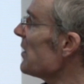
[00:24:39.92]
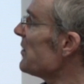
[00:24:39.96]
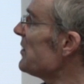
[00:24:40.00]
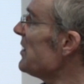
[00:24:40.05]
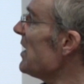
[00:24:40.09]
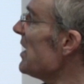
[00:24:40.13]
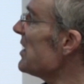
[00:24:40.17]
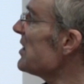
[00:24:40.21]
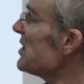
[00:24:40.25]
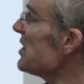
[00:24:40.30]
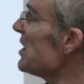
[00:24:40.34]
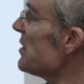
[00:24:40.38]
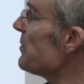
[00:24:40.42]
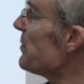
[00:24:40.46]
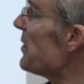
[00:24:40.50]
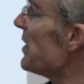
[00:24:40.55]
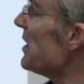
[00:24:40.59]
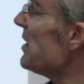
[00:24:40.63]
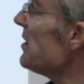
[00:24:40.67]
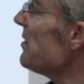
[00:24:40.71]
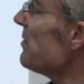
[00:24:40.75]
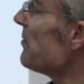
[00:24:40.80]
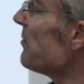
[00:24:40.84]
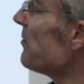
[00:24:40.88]

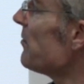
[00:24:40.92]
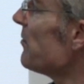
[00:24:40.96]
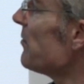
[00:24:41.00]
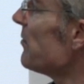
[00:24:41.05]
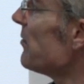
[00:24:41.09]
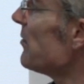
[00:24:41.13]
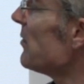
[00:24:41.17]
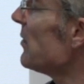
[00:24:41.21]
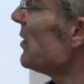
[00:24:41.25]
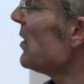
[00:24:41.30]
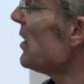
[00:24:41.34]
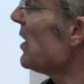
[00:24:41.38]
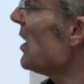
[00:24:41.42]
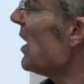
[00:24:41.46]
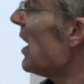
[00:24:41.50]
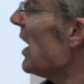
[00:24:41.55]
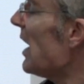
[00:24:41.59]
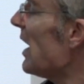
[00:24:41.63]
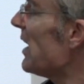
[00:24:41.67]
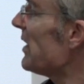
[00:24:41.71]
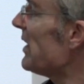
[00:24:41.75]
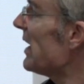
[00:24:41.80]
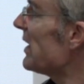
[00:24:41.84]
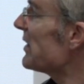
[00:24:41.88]
DHCP,
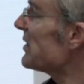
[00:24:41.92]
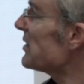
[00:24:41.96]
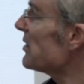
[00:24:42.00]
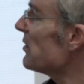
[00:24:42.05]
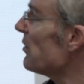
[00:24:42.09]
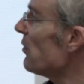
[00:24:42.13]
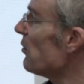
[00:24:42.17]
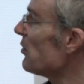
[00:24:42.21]
and that